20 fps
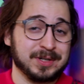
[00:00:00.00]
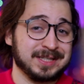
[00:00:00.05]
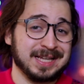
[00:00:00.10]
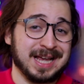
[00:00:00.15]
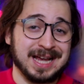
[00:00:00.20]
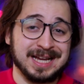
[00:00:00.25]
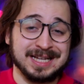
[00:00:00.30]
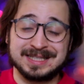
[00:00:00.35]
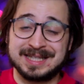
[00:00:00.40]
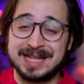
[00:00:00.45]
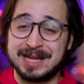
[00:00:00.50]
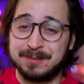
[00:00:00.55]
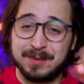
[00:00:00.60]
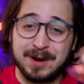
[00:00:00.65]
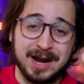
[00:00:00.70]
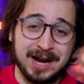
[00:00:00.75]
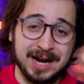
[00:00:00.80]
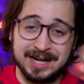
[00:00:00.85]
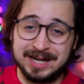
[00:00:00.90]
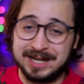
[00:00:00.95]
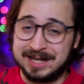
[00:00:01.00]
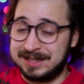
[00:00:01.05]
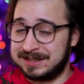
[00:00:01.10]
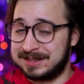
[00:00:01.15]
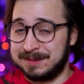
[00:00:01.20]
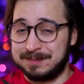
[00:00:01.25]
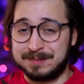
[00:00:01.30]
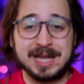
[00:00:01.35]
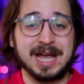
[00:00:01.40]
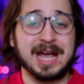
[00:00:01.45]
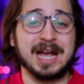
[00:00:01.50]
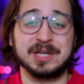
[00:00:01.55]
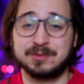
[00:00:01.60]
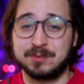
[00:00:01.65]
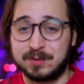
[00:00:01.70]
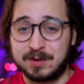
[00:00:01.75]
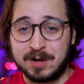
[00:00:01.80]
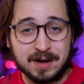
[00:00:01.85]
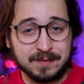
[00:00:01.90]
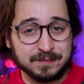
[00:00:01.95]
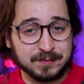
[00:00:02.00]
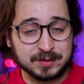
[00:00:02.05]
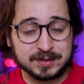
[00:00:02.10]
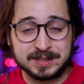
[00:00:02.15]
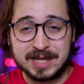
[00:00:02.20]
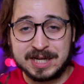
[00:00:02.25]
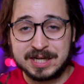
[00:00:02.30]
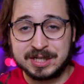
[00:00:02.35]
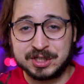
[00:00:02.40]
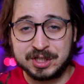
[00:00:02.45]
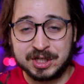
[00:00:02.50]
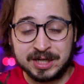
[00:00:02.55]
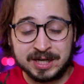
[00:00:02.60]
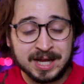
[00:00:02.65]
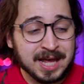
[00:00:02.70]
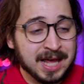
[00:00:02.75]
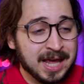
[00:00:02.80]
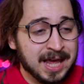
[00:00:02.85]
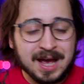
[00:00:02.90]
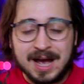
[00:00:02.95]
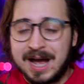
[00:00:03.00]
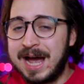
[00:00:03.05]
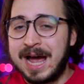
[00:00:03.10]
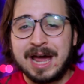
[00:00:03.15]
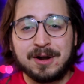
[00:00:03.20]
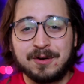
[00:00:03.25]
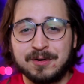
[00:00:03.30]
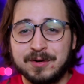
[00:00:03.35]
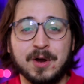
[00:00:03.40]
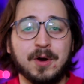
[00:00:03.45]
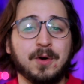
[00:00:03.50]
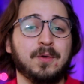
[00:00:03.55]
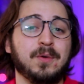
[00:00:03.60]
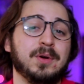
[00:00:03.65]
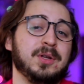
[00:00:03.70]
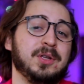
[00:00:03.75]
size they ride in some casual conversation. I don't know,